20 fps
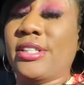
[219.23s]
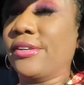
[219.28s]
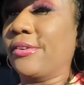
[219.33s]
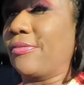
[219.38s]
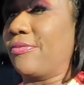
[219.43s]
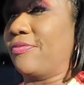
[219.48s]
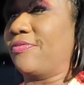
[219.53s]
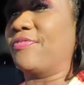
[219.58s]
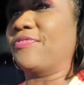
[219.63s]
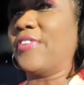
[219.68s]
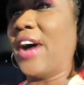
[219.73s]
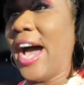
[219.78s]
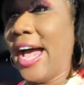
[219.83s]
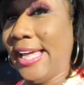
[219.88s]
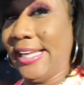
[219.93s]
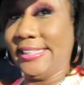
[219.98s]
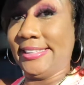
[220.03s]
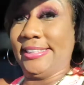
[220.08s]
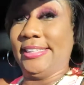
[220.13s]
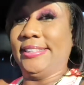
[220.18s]
to
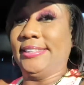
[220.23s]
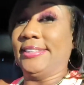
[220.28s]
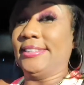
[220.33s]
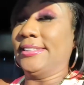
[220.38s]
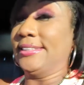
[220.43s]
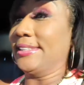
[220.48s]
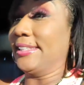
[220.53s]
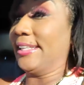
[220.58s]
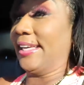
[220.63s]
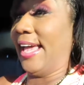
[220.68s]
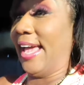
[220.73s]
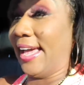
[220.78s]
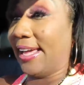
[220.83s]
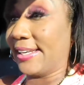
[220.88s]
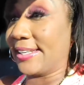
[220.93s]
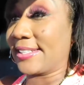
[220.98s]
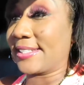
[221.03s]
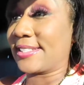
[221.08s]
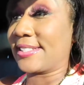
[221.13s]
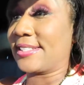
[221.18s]
fight
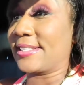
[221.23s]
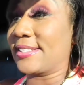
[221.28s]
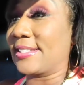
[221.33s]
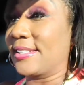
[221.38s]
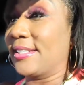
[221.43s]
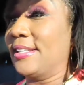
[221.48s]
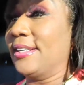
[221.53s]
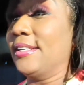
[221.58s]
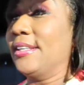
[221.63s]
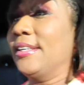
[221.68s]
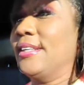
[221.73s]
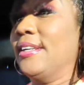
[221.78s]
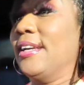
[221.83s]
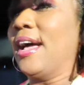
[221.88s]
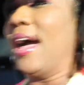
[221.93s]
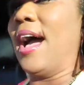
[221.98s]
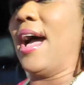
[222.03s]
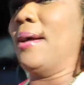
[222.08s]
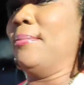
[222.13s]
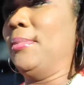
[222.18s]
Candace.
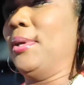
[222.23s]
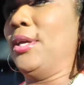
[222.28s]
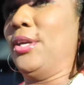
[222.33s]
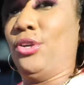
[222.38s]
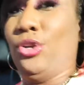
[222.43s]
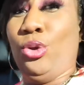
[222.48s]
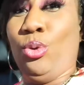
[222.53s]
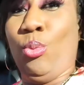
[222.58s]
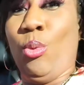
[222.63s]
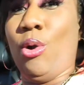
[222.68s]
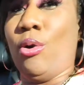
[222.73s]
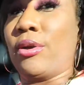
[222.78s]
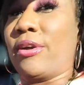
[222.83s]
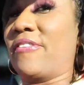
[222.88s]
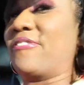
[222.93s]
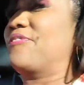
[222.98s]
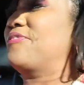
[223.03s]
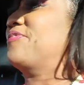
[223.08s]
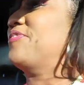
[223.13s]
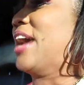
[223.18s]
I mean, you want to
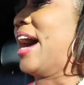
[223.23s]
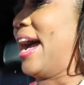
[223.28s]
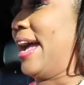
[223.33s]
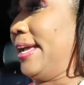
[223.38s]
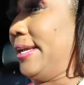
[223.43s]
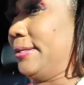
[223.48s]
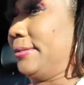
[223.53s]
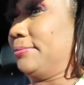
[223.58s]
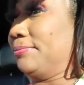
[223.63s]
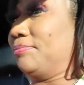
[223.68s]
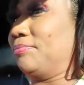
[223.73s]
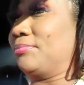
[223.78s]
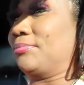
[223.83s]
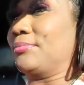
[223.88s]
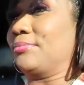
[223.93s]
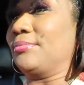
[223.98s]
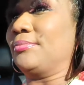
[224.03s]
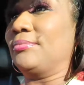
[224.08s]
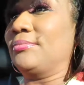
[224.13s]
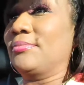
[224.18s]
fight?
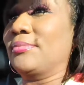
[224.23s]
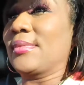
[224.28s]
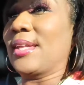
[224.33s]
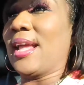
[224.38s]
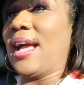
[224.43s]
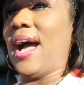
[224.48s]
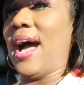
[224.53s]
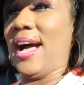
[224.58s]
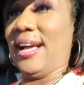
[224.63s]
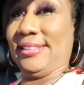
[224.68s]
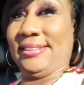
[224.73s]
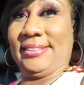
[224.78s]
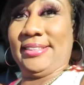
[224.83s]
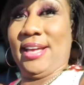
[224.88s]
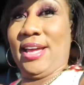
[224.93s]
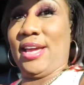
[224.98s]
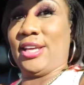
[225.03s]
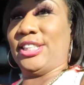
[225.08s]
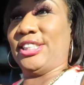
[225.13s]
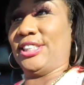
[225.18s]
I
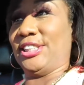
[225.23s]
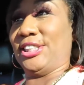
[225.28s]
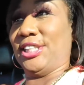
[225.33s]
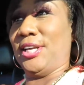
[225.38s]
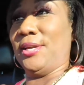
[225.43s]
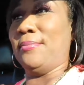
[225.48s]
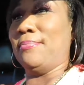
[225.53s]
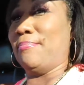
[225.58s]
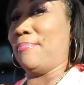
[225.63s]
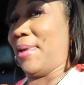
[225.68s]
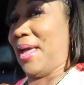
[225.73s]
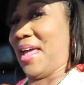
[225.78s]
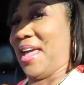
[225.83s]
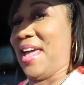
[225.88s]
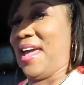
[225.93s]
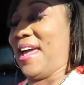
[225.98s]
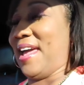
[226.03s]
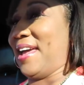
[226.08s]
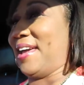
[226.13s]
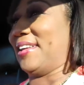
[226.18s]
said, she
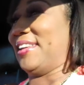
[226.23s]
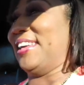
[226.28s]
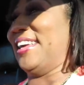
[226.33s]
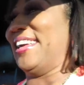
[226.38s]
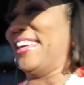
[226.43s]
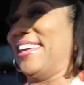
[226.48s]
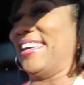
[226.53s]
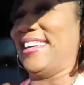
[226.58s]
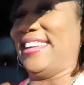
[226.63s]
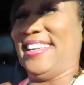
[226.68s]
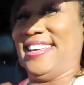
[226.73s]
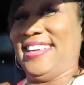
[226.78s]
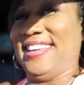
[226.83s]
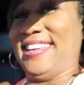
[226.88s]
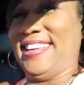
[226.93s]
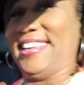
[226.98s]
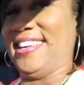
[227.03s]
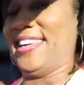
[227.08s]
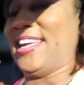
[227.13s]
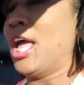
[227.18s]
mad.
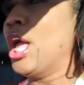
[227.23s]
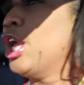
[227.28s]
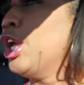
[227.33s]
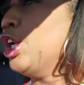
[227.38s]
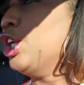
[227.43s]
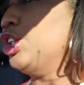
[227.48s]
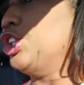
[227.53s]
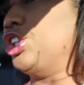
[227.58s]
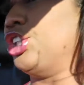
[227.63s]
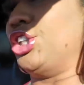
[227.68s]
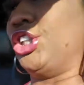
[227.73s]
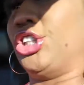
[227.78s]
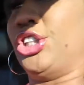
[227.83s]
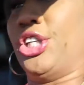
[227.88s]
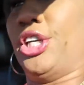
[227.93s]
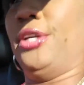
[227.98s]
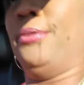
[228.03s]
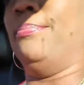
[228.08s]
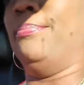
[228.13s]
She